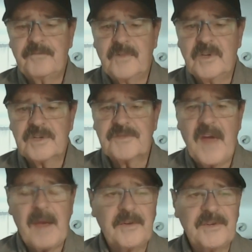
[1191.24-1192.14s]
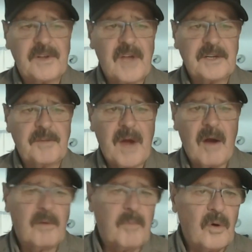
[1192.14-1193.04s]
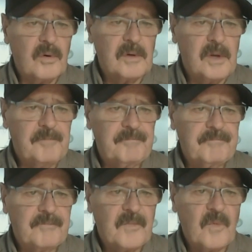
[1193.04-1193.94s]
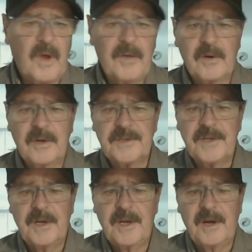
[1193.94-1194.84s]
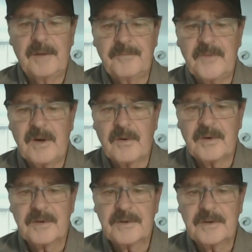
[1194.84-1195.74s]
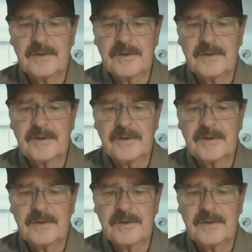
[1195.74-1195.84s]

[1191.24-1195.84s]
just families that like to powerboat, whether it's in you know,